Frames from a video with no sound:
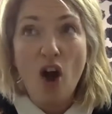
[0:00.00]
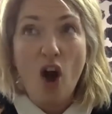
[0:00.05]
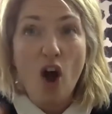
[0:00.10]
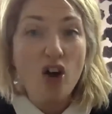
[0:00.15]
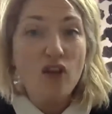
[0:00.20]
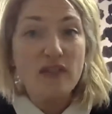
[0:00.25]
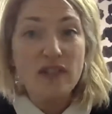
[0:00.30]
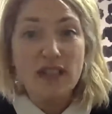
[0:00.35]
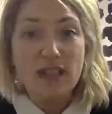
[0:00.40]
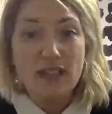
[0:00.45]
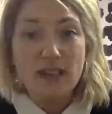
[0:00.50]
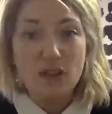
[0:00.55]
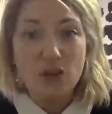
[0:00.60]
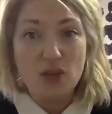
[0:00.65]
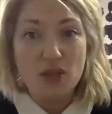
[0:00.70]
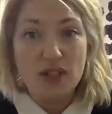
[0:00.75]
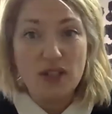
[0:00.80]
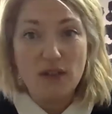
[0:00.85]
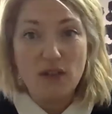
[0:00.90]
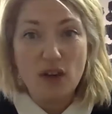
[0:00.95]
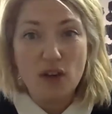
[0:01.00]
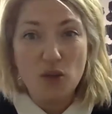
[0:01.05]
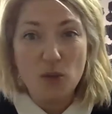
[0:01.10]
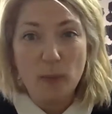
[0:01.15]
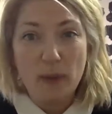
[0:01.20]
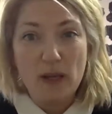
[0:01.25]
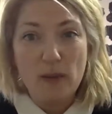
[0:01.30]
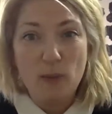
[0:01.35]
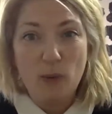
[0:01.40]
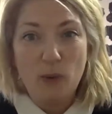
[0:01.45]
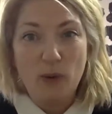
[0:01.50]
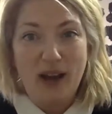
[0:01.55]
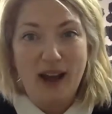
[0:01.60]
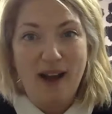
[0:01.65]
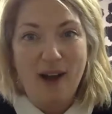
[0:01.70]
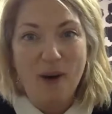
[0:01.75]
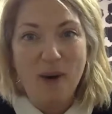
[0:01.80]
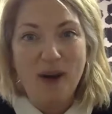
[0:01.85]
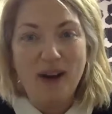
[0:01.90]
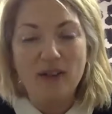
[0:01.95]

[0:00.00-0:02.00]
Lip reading: over 600, 700 people now,